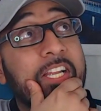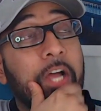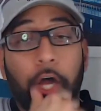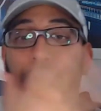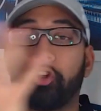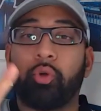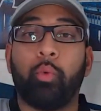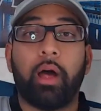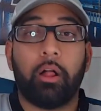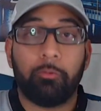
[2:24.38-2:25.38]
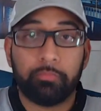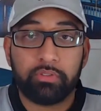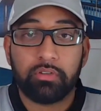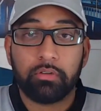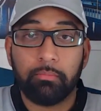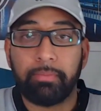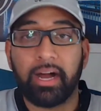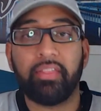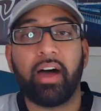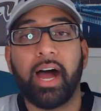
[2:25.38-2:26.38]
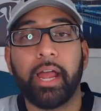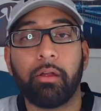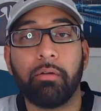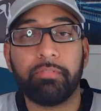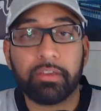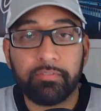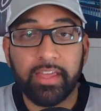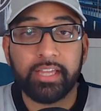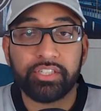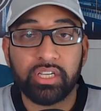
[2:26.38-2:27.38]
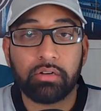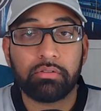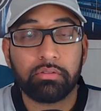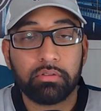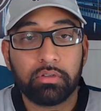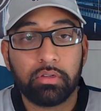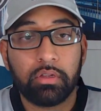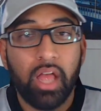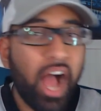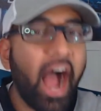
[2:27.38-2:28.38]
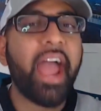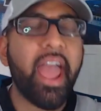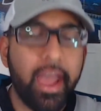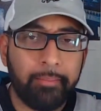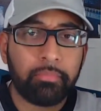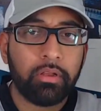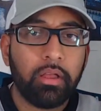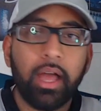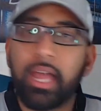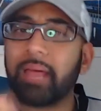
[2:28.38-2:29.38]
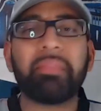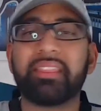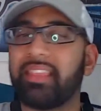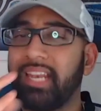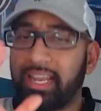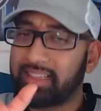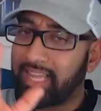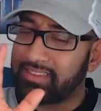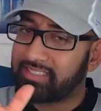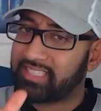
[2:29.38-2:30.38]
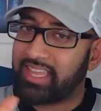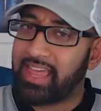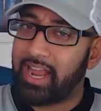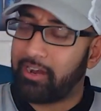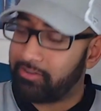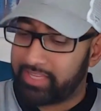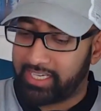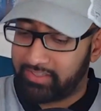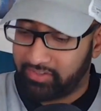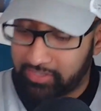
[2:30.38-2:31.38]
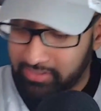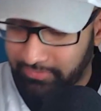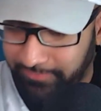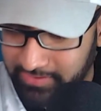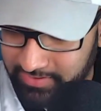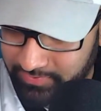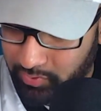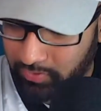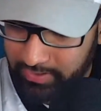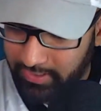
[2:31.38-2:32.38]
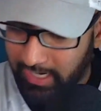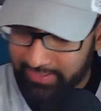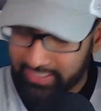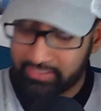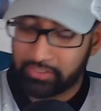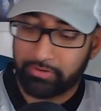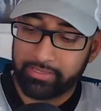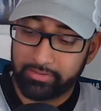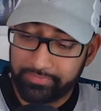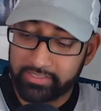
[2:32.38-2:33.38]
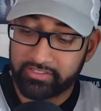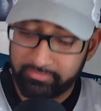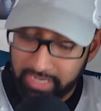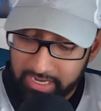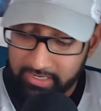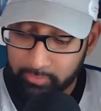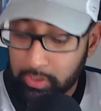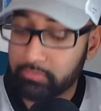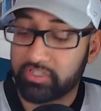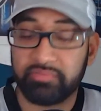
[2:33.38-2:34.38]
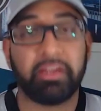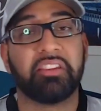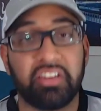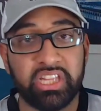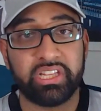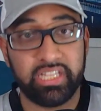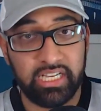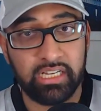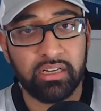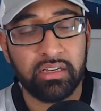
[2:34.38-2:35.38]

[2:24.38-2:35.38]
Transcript: underwhelmed by the hire of Vic Fangio. I am. And I'm not to say that I don't think he's a good defensive coordinator. I think he's a great defensive mind. He's well respected in the league.